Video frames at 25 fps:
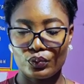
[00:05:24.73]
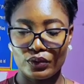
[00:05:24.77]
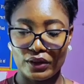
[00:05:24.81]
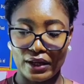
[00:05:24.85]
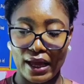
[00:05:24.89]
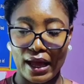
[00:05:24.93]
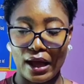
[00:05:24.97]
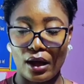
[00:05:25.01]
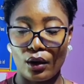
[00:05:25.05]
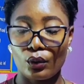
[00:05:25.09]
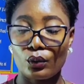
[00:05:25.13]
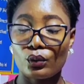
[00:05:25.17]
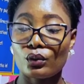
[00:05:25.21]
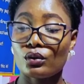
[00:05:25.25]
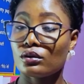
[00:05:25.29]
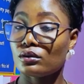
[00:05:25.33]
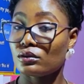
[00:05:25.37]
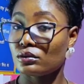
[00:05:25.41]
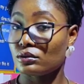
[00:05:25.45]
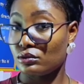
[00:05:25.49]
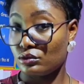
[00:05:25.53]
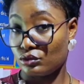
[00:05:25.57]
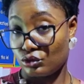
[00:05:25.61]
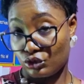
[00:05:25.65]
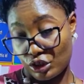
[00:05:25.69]
noun,
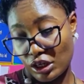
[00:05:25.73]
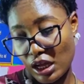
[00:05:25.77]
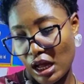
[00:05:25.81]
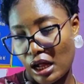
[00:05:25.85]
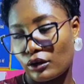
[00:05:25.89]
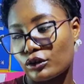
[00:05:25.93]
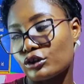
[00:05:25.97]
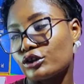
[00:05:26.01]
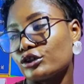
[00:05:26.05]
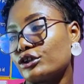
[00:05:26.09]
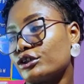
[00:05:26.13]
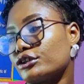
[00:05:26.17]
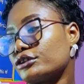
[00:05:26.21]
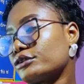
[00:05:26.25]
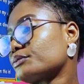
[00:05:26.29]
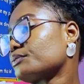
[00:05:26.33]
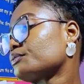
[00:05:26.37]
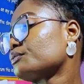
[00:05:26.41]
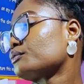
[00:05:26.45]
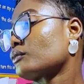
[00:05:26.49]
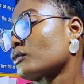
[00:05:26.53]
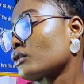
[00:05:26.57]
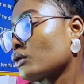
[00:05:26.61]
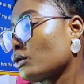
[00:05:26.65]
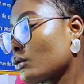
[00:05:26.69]
childhood.
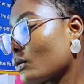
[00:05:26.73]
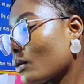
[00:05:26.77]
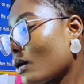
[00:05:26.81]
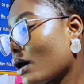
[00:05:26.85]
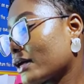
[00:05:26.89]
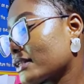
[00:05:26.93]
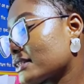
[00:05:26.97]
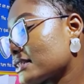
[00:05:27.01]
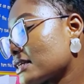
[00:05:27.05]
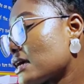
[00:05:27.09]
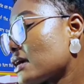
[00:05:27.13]
All right,